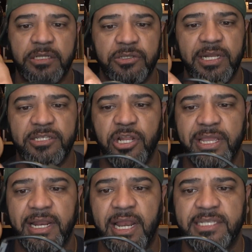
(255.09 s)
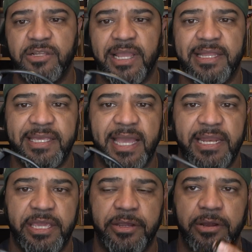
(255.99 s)
So let's look, let's look at the
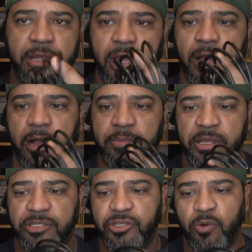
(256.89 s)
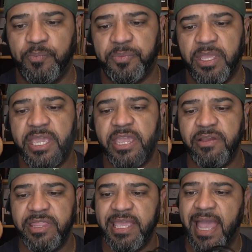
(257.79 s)
end here. Um, so here
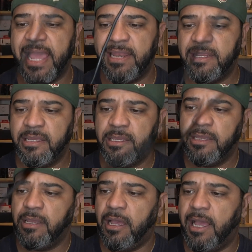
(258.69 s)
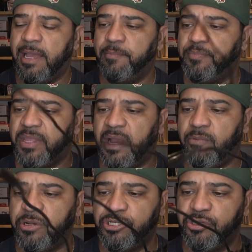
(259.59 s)
in the end, um, I
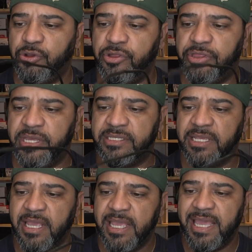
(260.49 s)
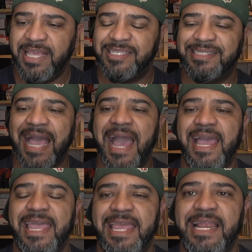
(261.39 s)
want to show you this. It's
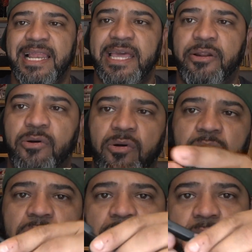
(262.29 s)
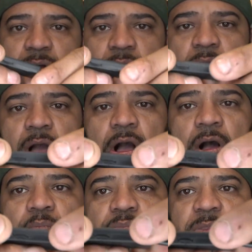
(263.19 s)
got a little
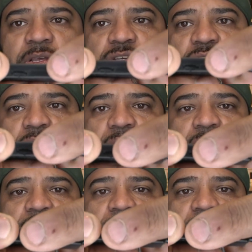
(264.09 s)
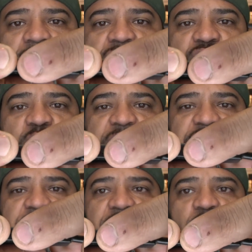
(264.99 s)
um,
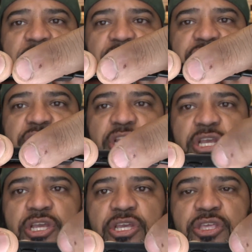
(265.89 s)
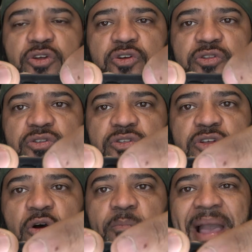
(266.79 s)
switch here, which you could
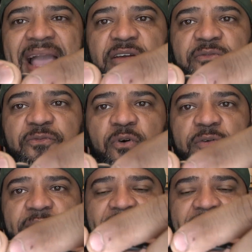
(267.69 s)
go back and forth